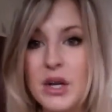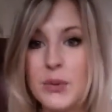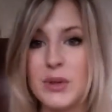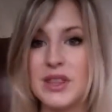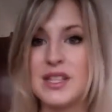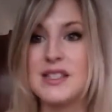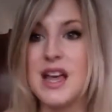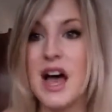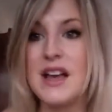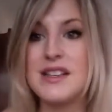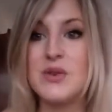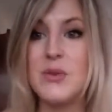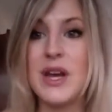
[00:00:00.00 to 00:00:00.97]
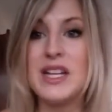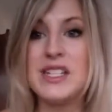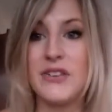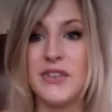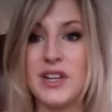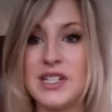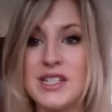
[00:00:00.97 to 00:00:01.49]
With the size and weight
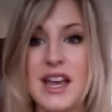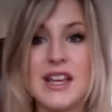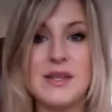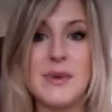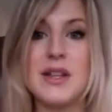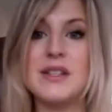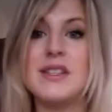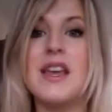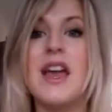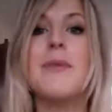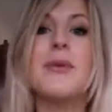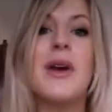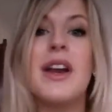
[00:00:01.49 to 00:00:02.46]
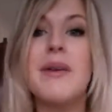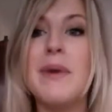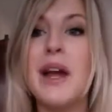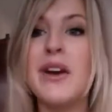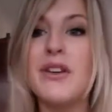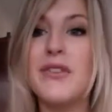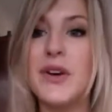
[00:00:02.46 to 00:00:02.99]
difference, as well as the upgraded
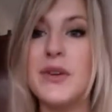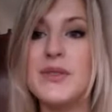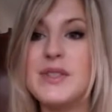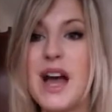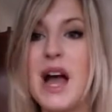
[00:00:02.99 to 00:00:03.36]
microphones,